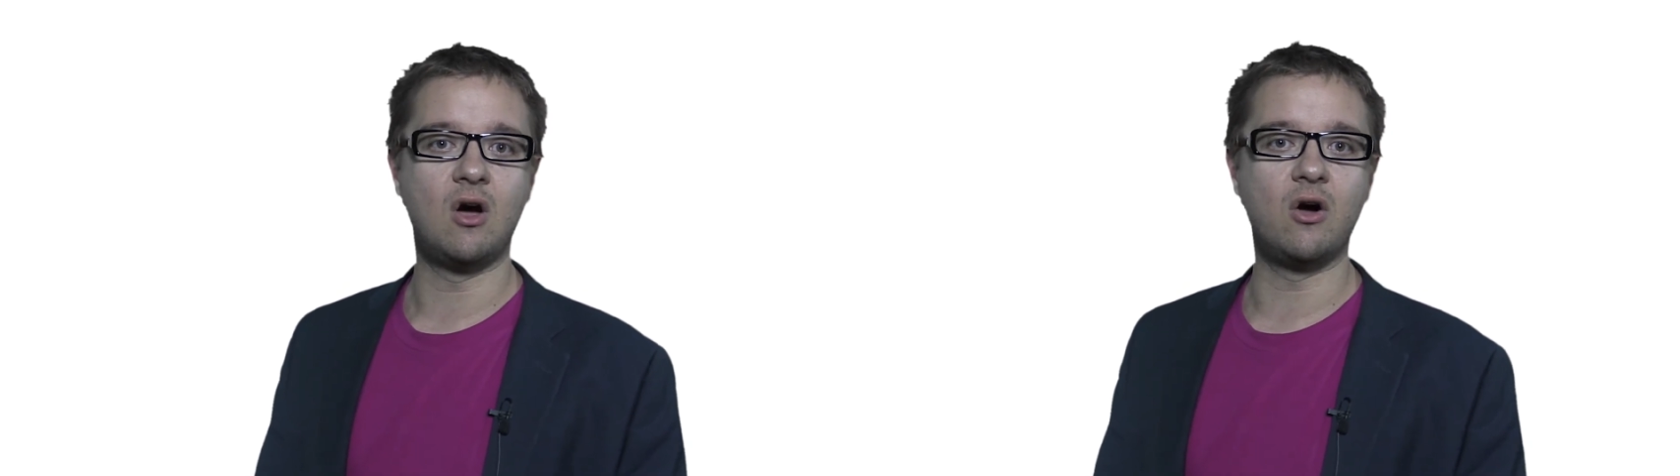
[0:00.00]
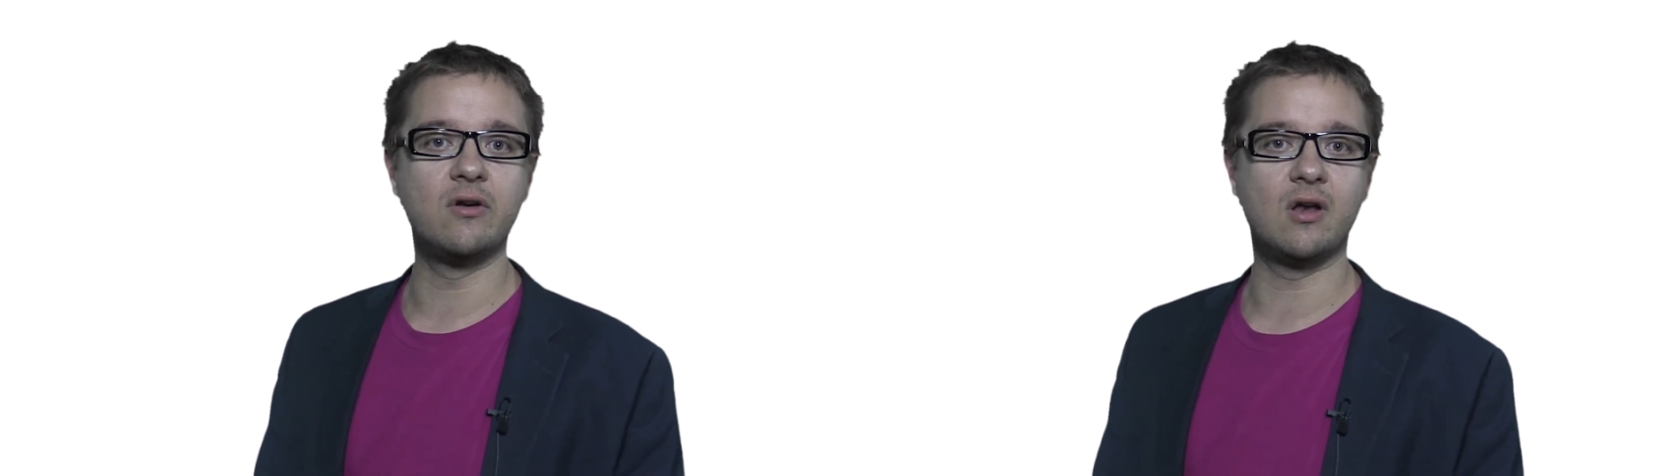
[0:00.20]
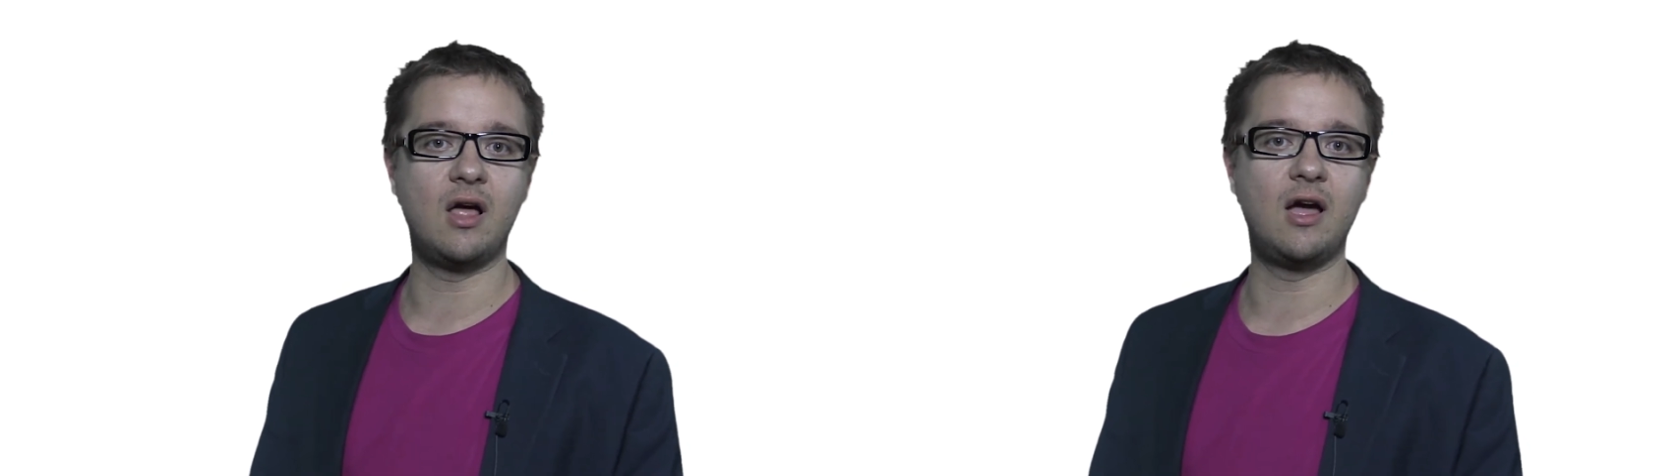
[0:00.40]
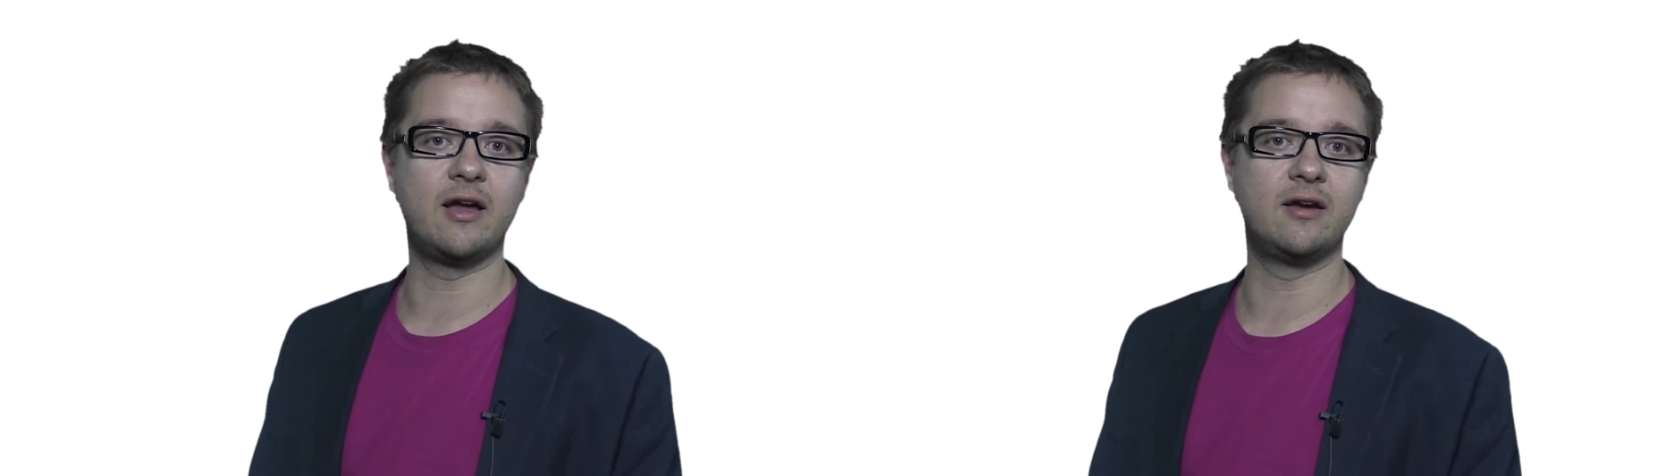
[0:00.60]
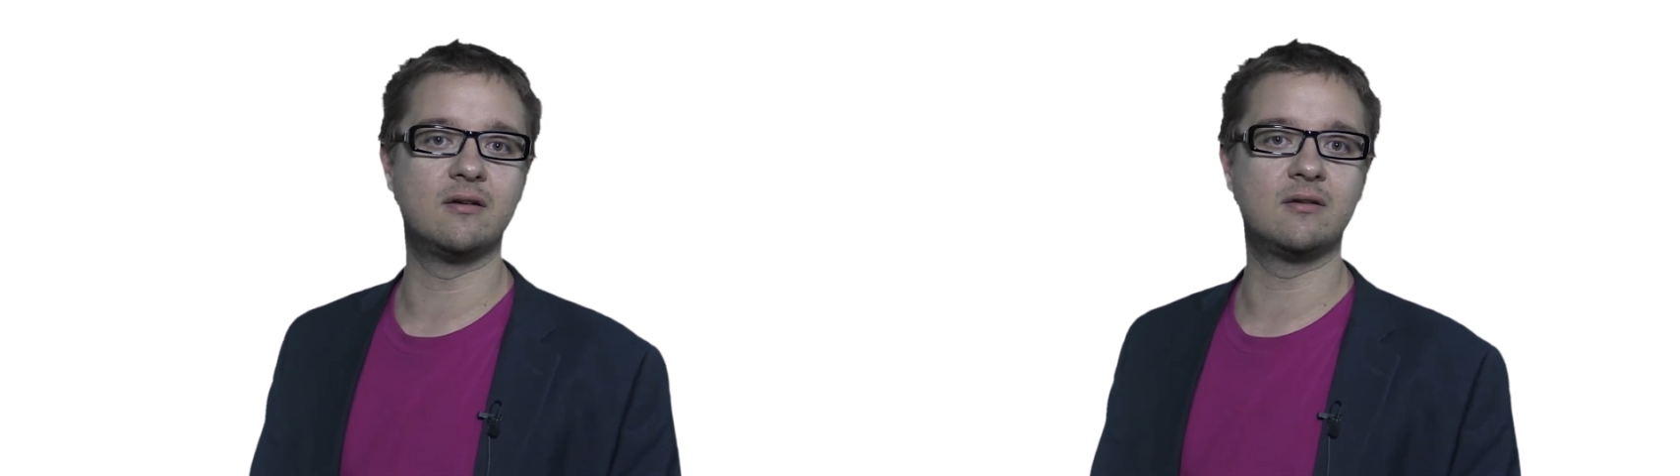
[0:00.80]

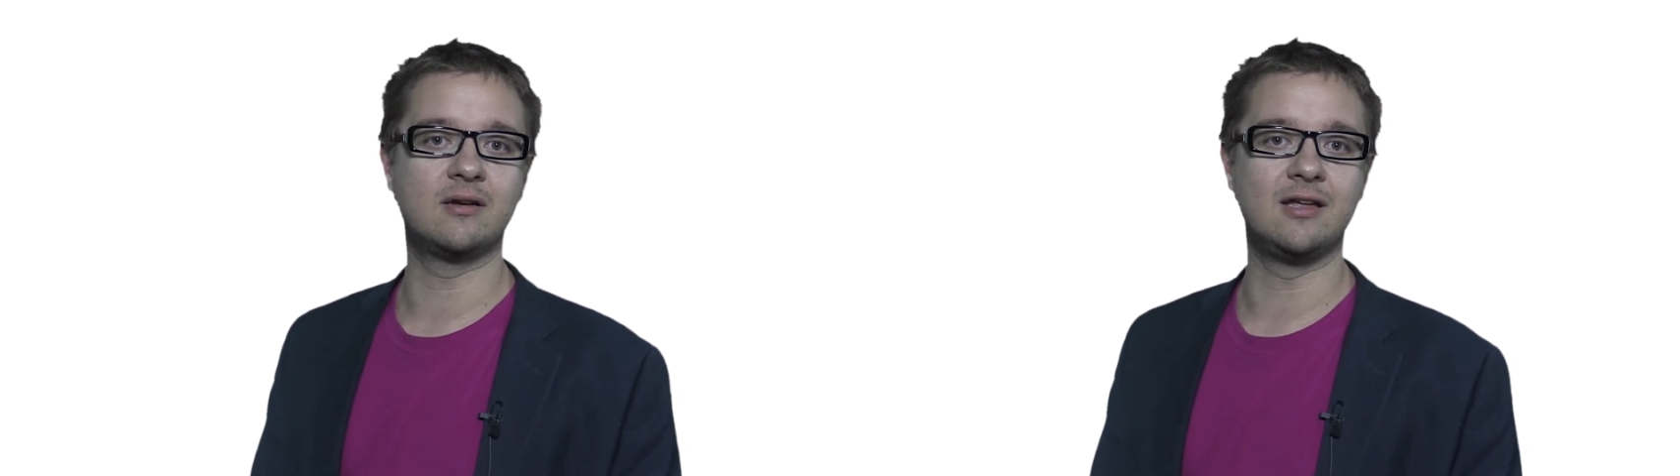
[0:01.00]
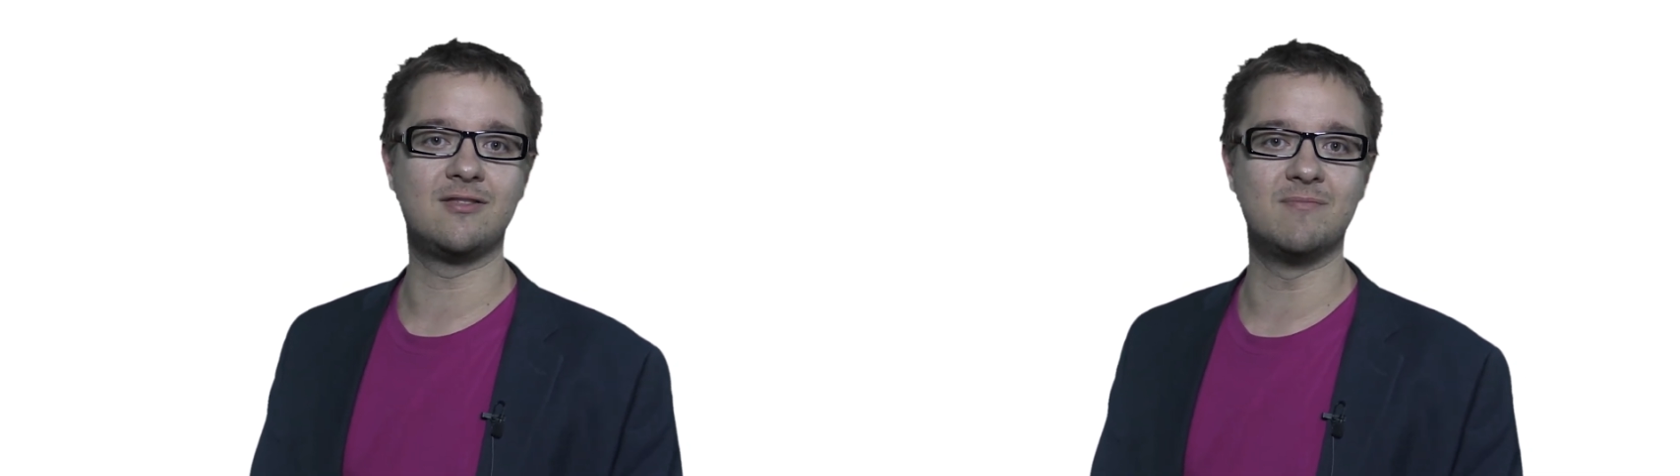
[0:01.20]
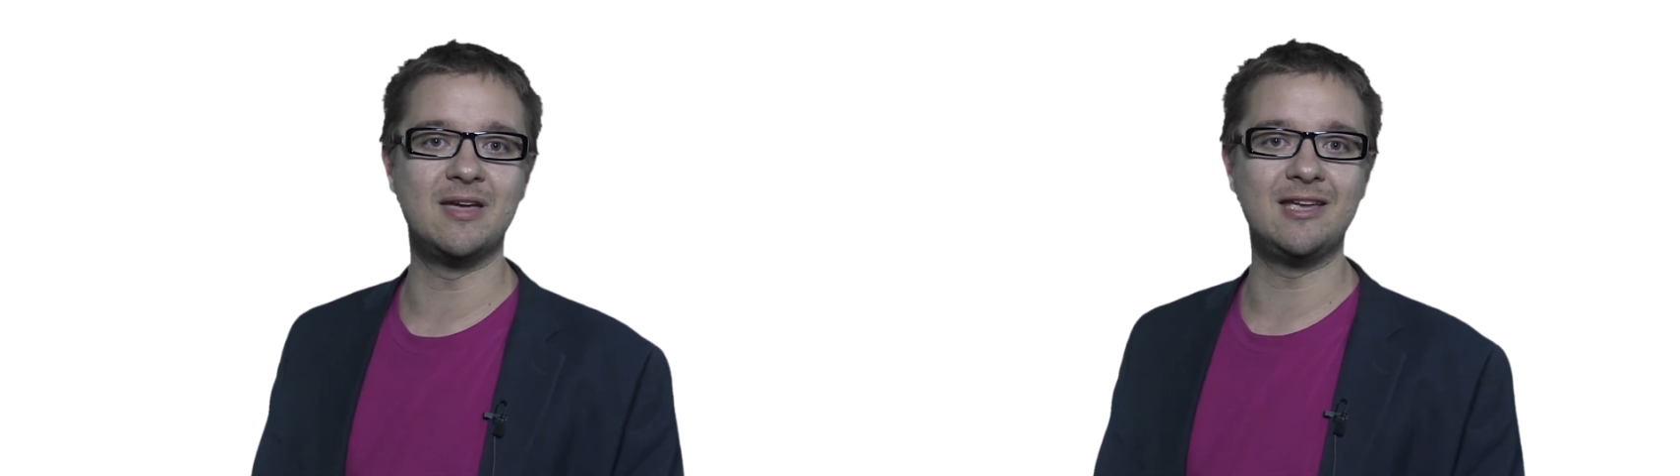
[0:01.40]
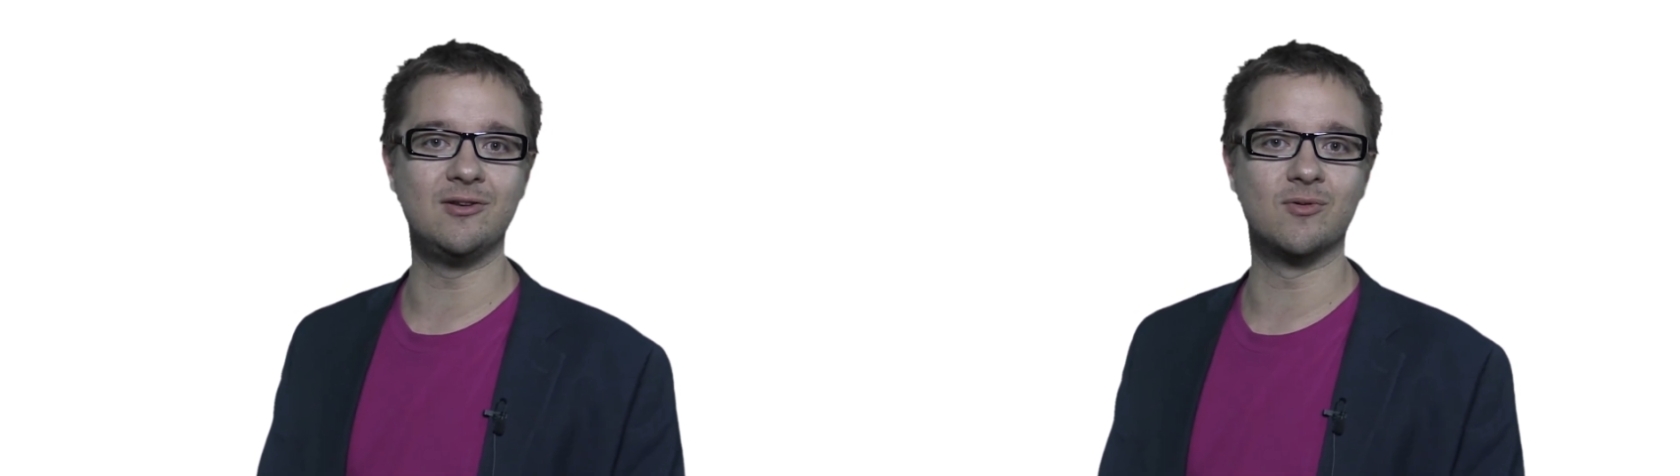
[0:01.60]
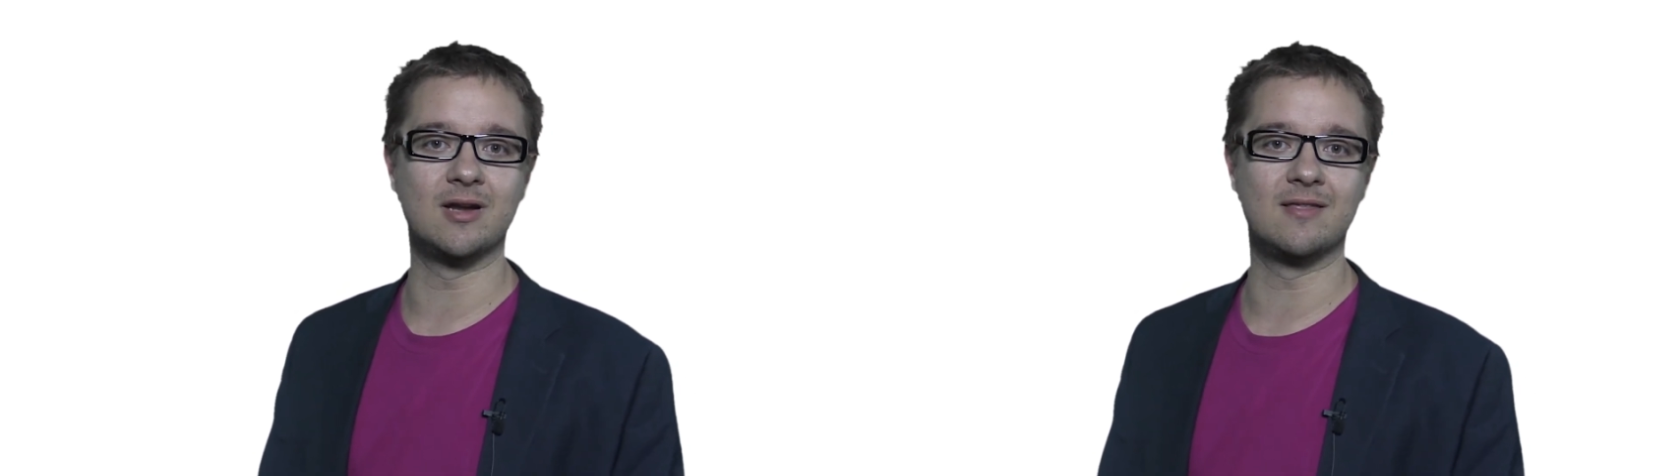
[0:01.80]
online
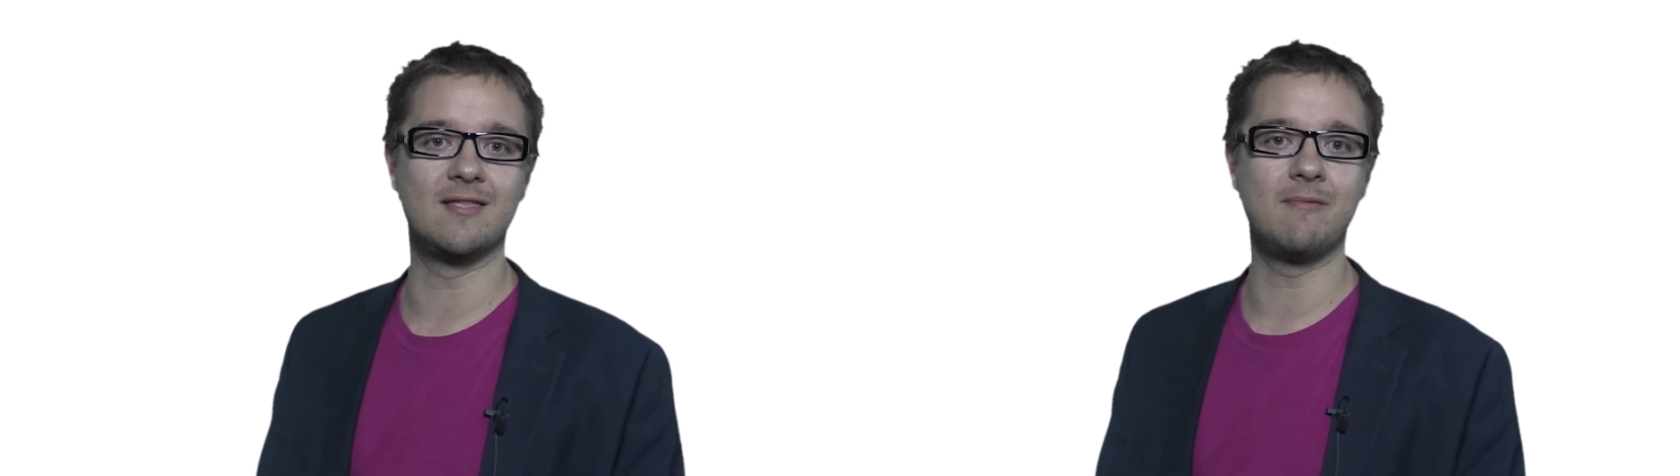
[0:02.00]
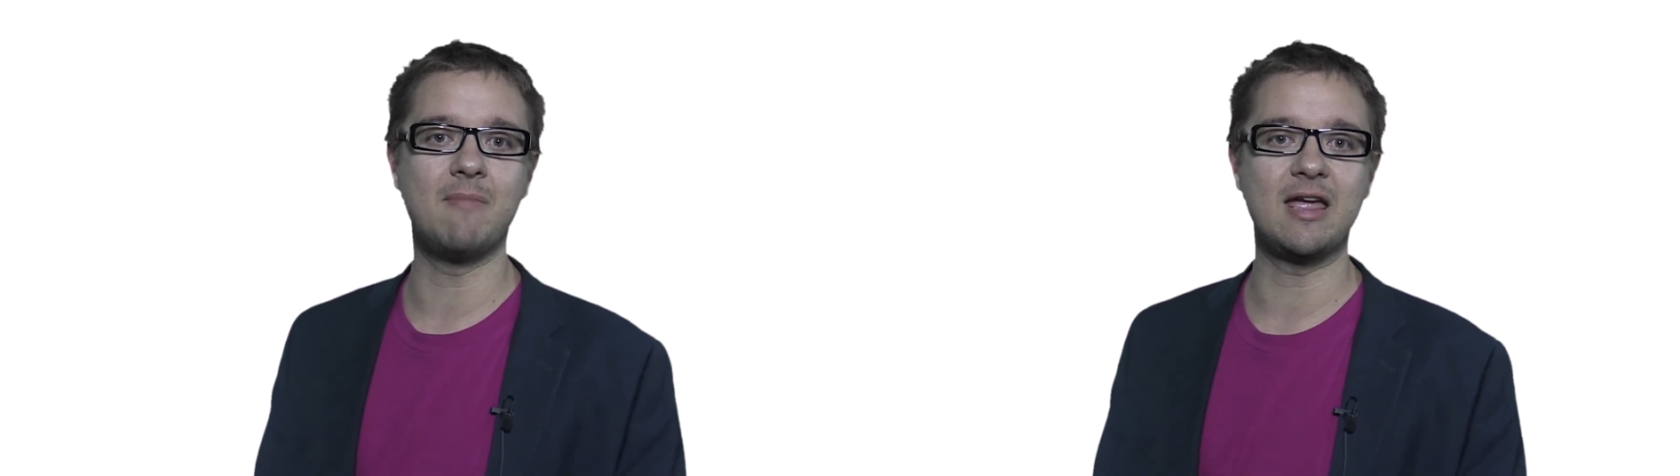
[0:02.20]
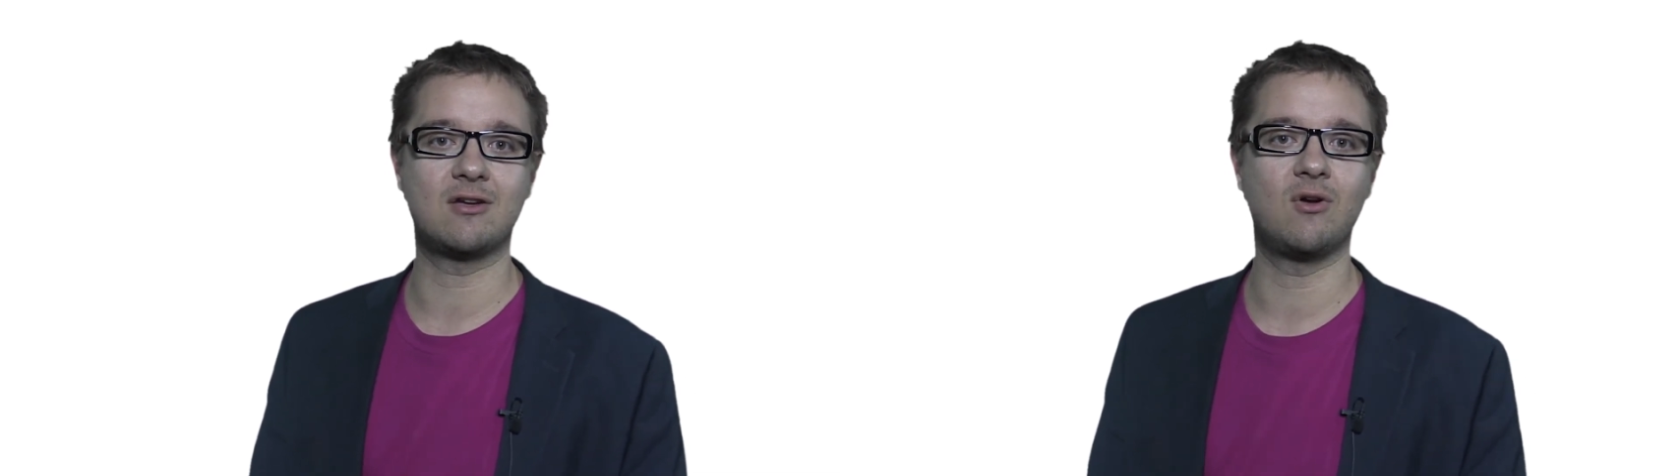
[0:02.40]
intermediaries that make